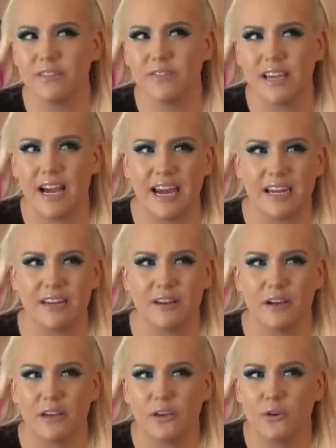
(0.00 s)
if they had an
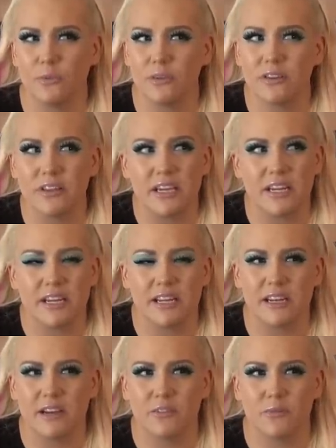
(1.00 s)

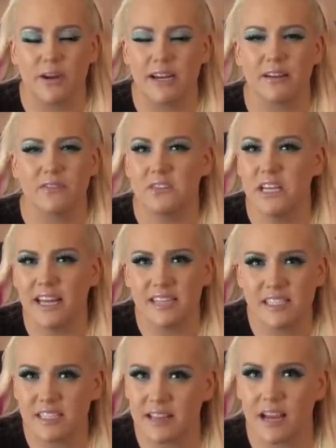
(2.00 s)
accumulated rate of
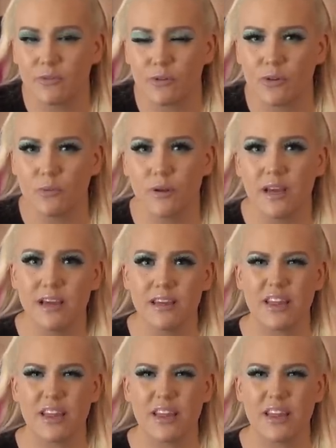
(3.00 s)
deaths in that room.